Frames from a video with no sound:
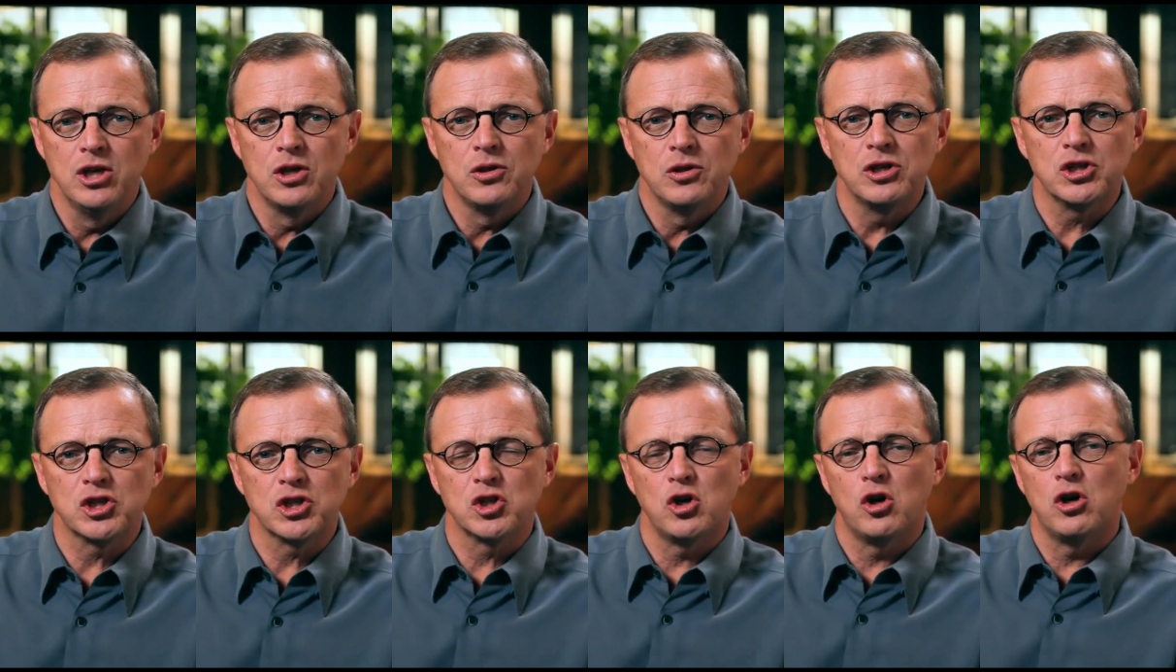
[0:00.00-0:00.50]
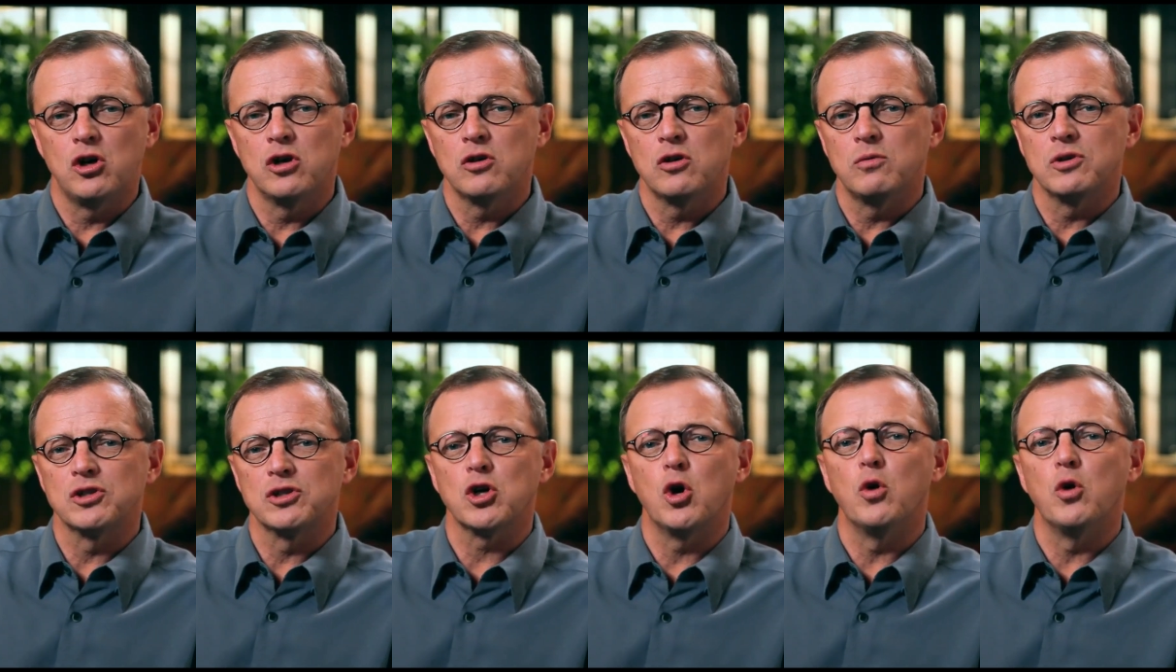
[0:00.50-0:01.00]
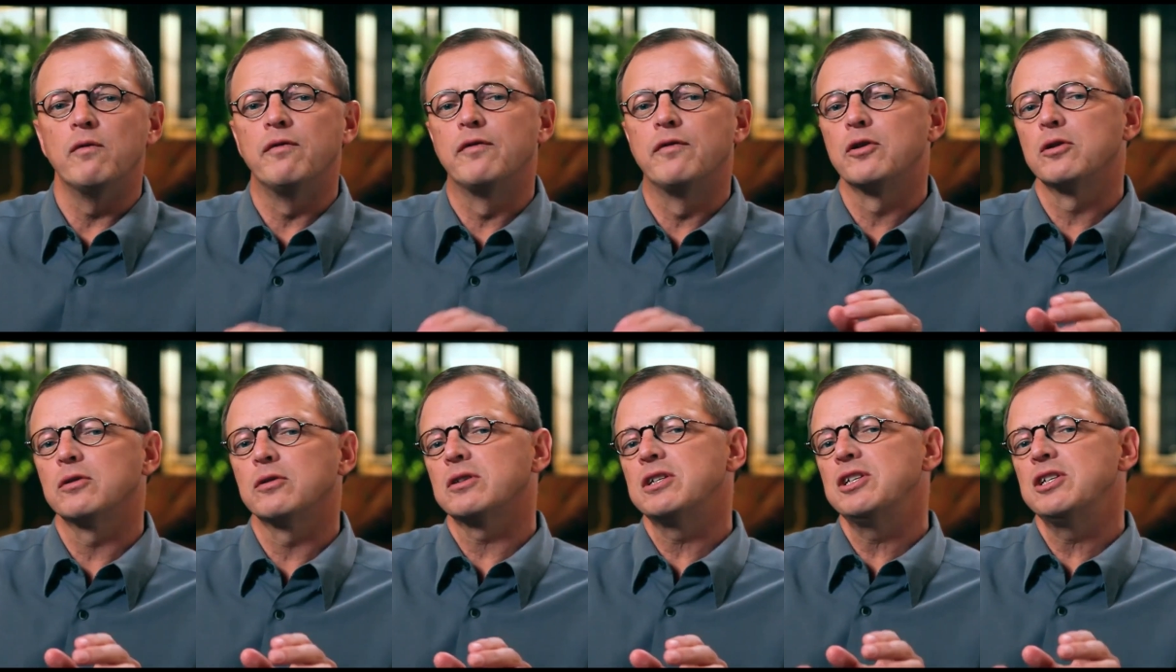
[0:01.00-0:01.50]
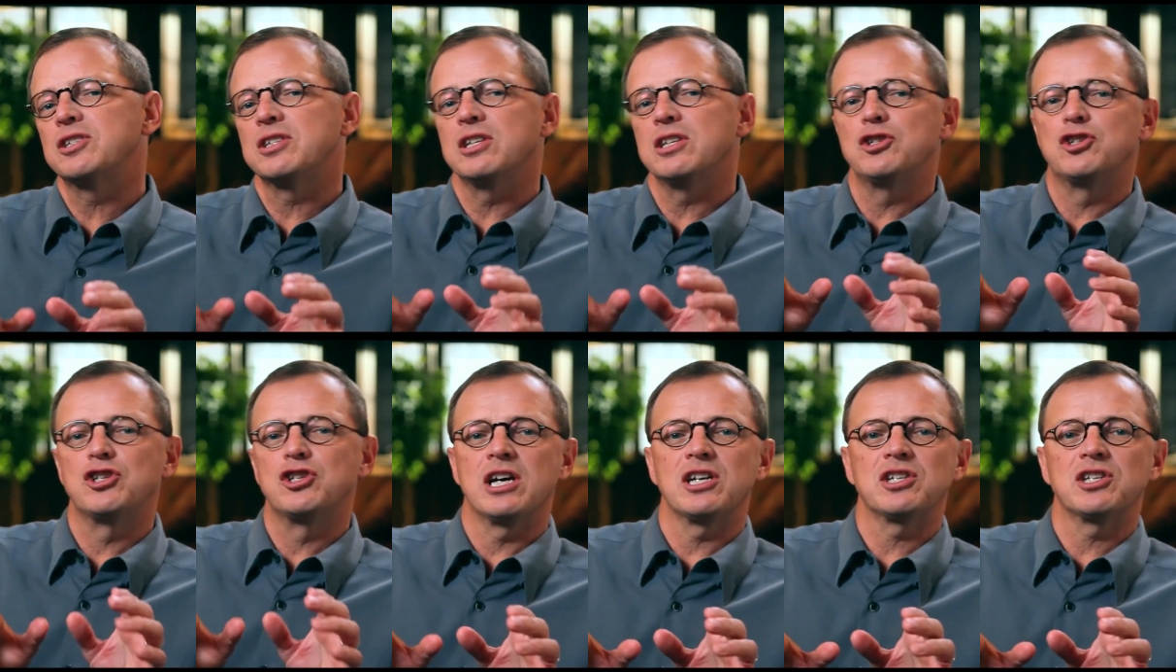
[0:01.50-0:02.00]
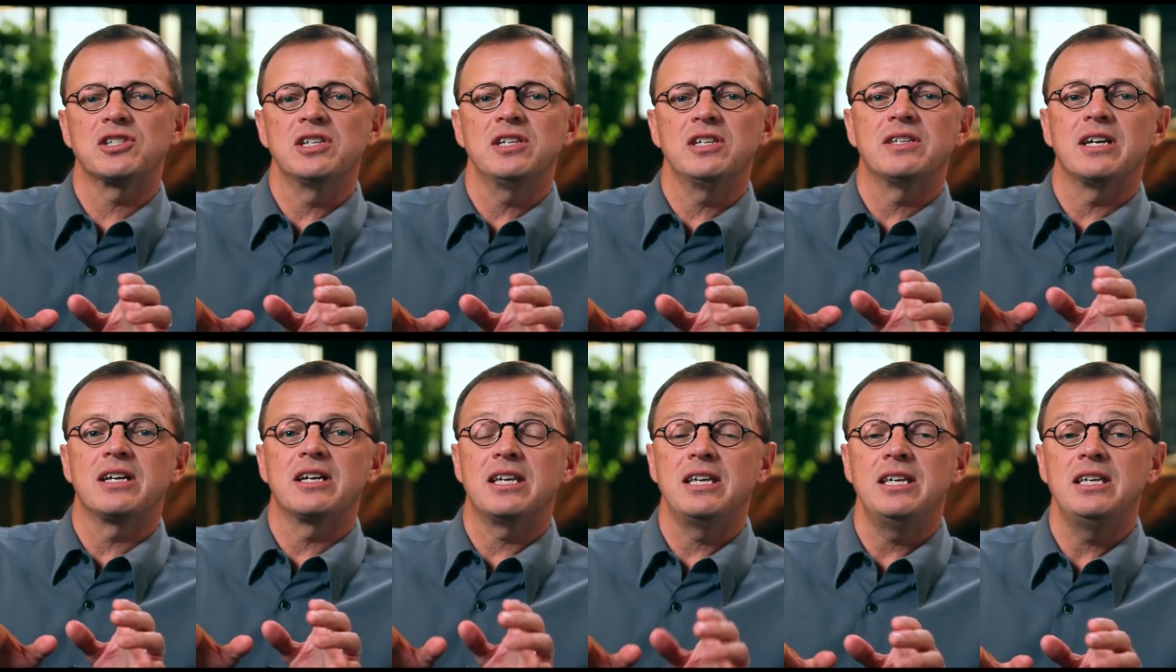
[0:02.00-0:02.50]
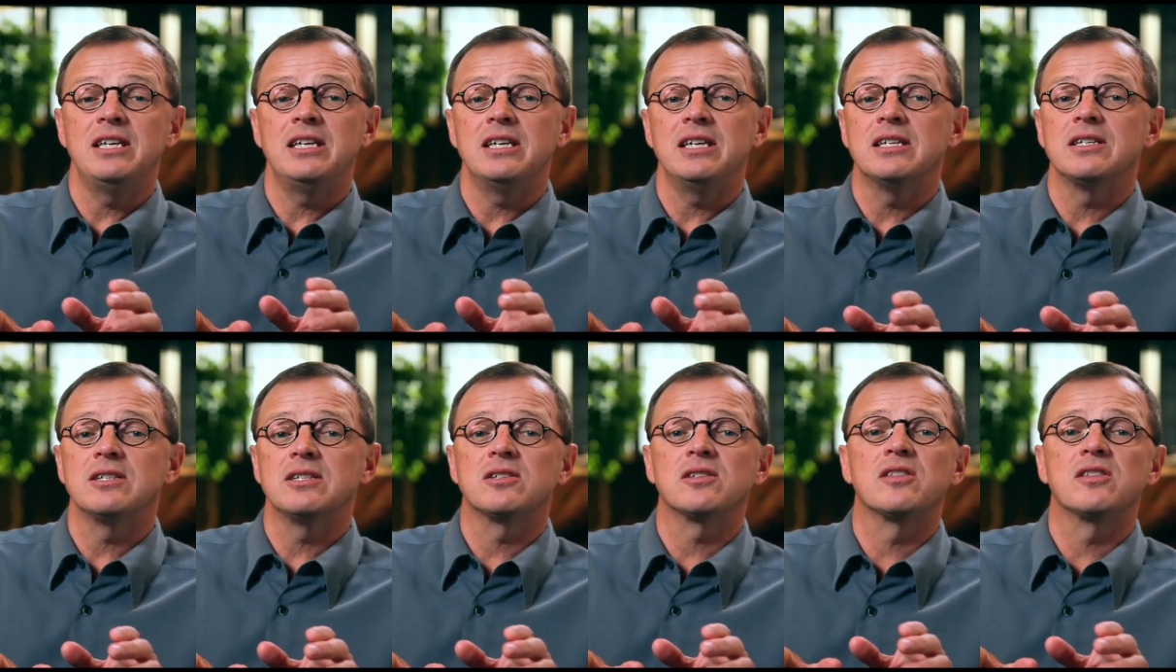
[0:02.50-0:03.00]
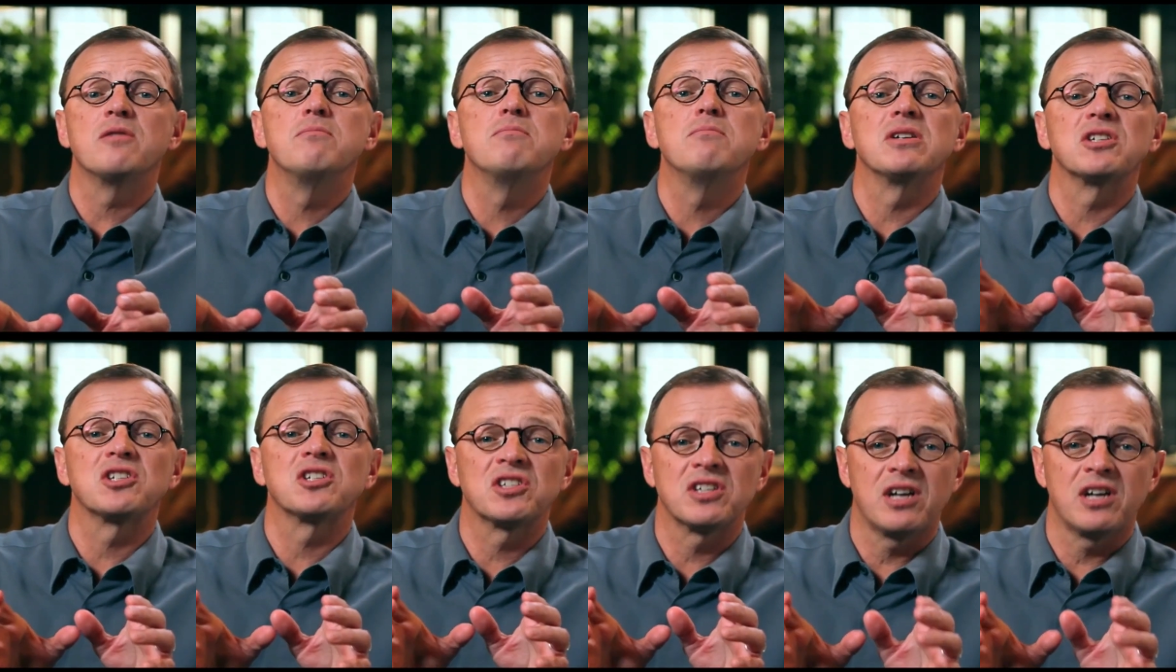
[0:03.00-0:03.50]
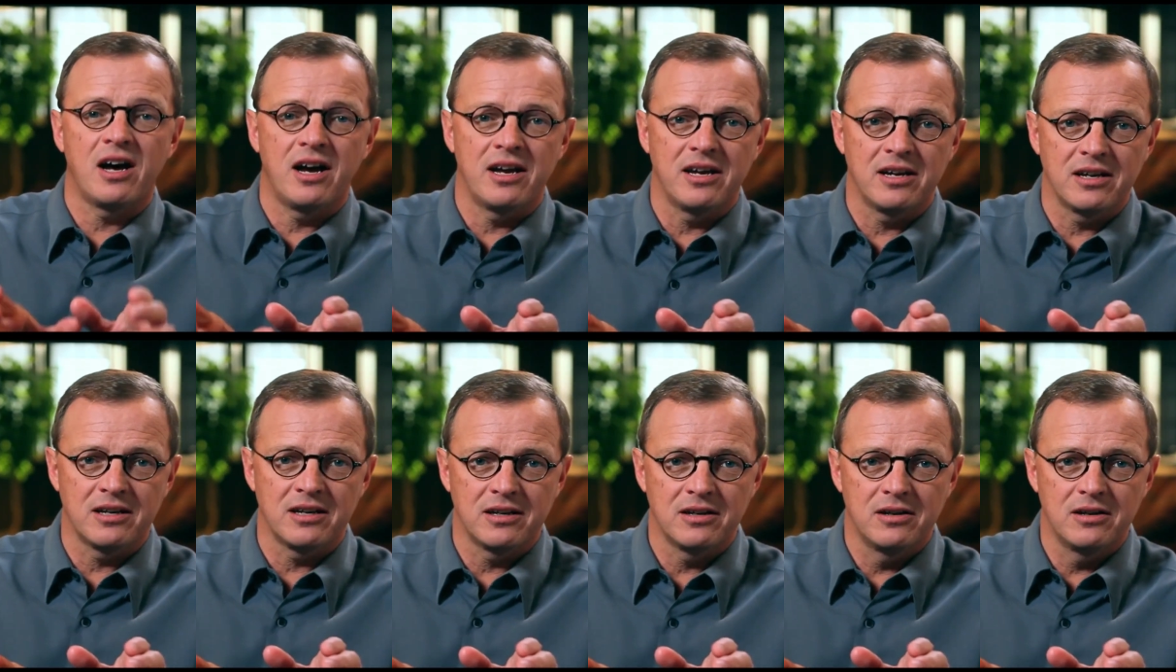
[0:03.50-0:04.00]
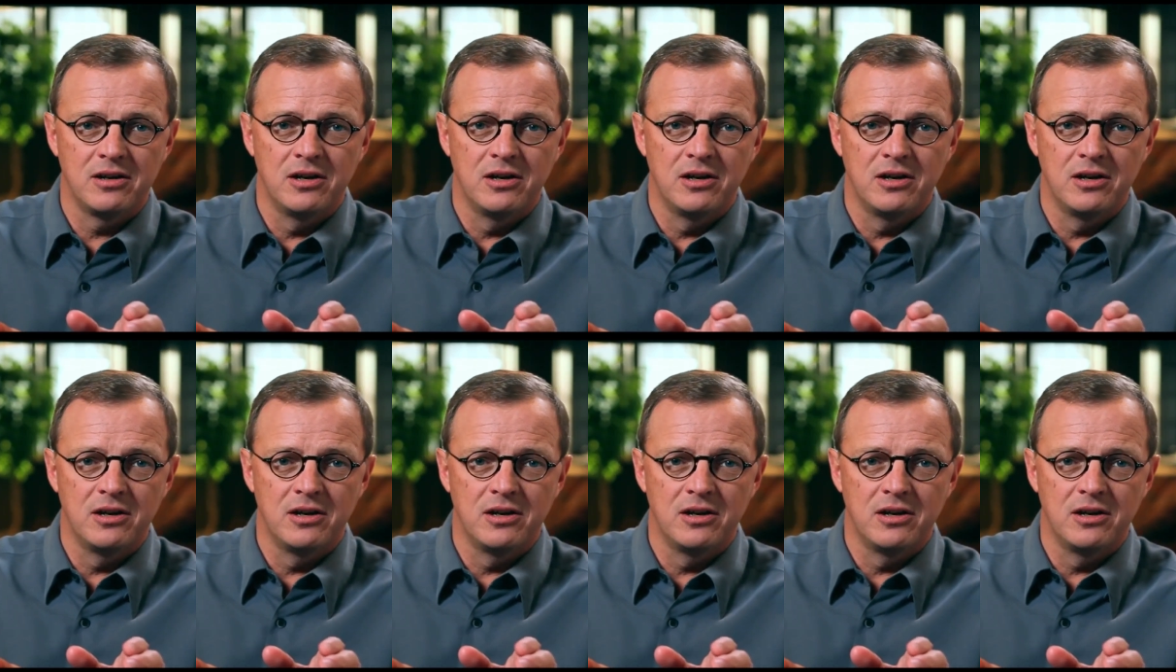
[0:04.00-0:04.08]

This song was overtly suggesting that he is the Messiah.